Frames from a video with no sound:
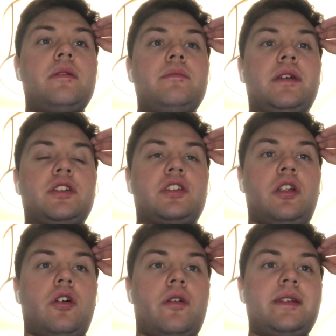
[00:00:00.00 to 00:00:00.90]
Because the
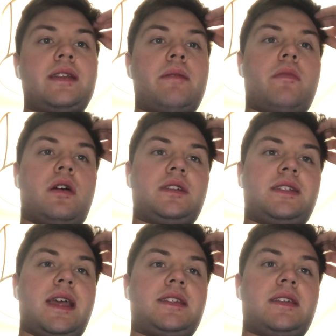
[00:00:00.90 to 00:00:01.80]
law in Denmark
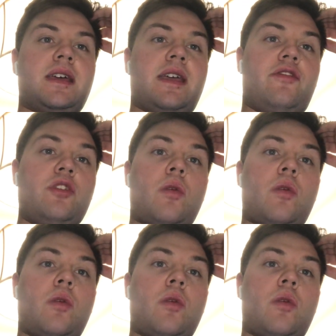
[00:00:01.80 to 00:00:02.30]
states that if